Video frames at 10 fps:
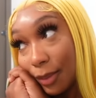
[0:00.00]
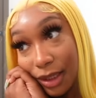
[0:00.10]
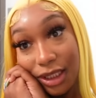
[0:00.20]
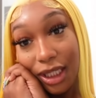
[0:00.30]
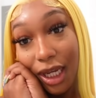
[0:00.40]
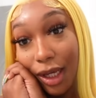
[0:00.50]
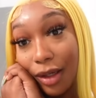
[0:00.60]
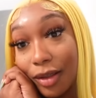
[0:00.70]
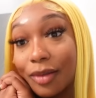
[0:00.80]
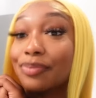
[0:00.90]
But
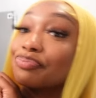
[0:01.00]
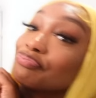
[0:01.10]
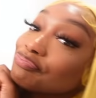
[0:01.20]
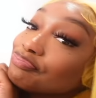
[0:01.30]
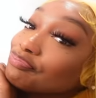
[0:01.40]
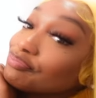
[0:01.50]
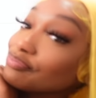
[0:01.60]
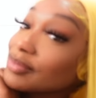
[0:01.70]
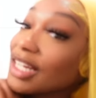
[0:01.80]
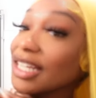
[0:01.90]
child,
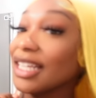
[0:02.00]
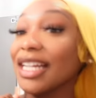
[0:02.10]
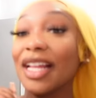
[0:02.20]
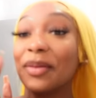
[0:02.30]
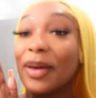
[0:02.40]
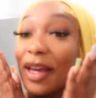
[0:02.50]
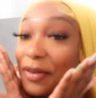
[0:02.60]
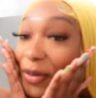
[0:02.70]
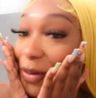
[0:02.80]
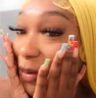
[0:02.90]
I need to get out the
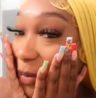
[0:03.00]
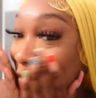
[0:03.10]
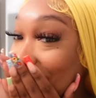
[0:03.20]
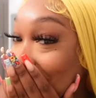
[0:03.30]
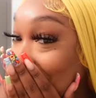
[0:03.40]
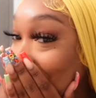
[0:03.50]
bathroom.